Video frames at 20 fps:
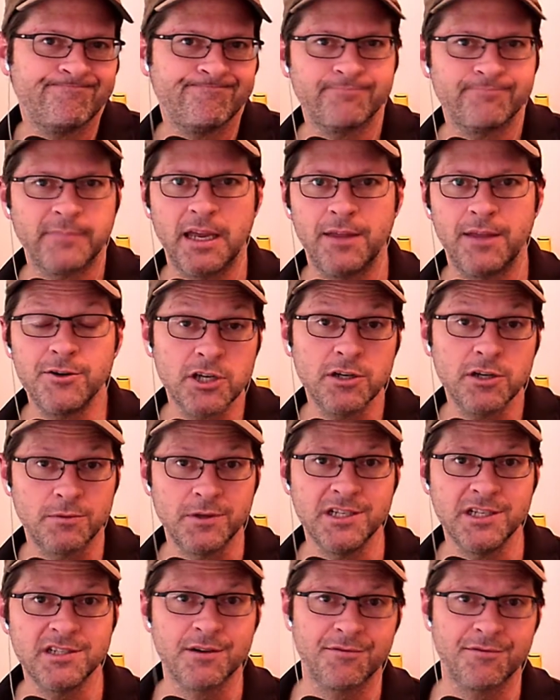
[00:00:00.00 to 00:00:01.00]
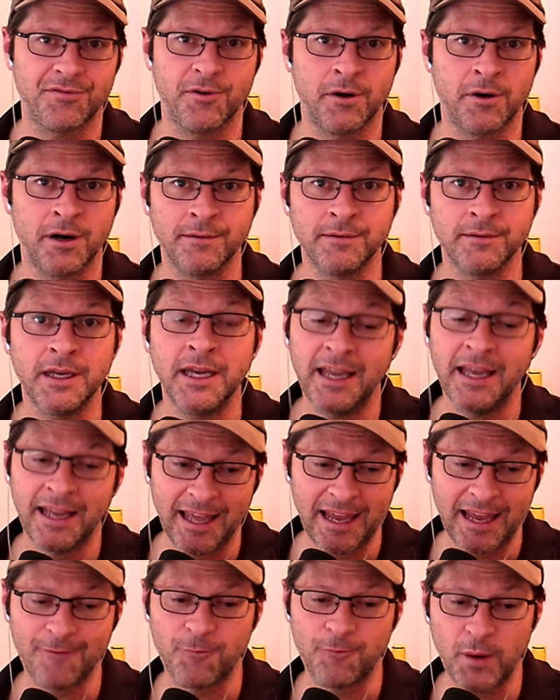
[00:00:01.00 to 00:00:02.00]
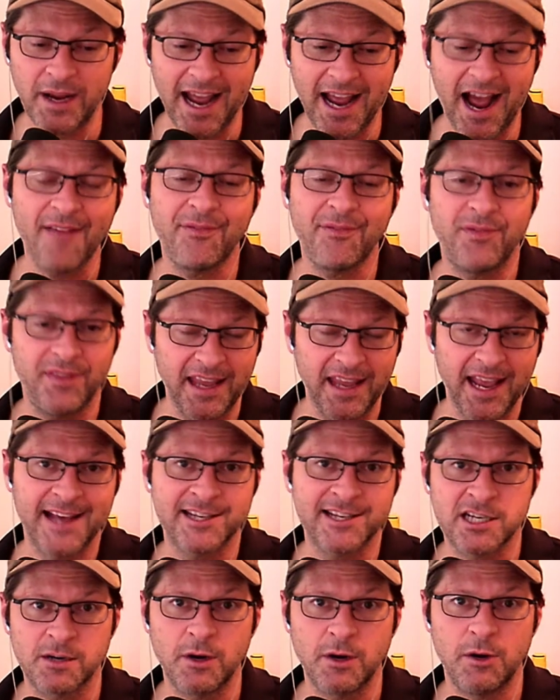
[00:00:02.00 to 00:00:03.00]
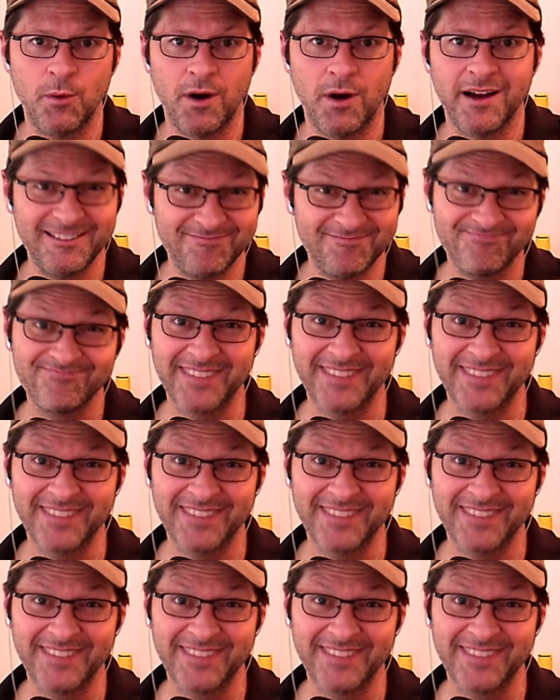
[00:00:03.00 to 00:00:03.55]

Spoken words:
And there's a good reason for it. And if we got the answer we wanted,